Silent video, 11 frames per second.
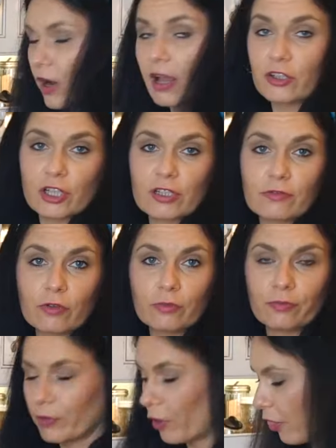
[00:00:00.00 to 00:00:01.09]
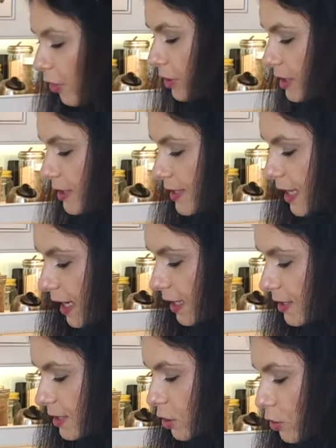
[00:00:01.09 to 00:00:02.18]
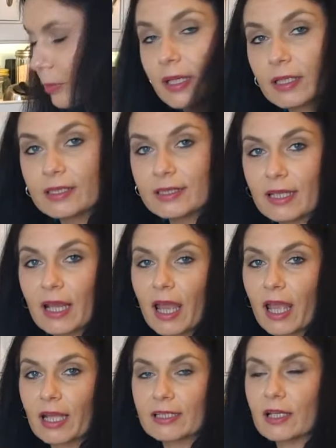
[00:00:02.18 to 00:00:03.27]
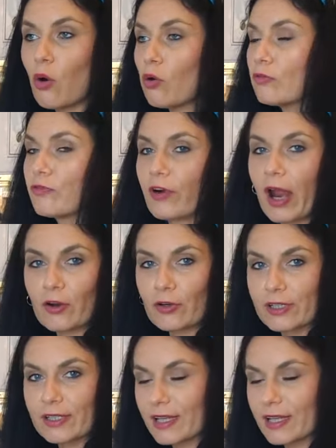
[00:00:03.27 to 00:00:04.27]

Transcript: fry just for 30 seconds or minute and the all fragrance,